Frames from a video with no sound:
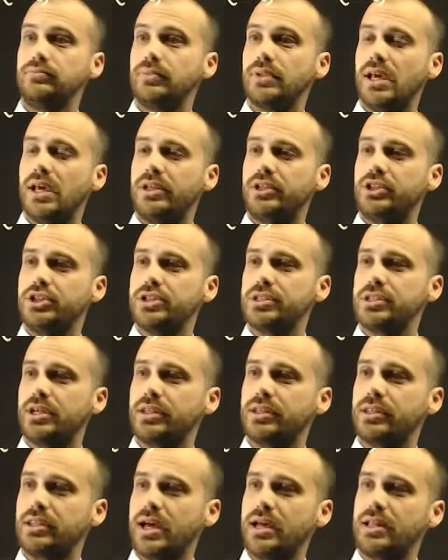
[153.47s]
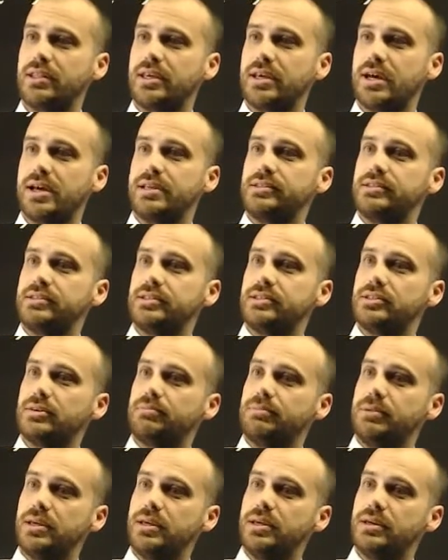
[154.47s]
And just like that, the a has
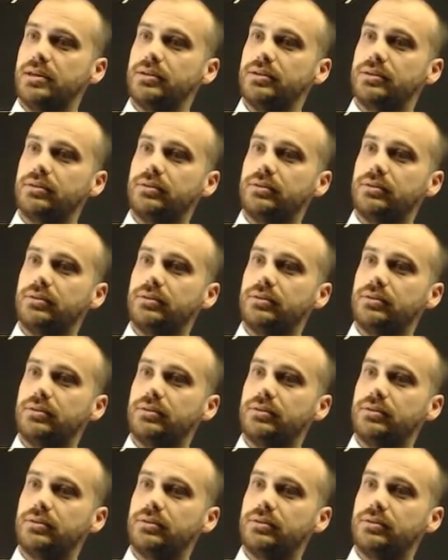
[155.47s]
disappeared.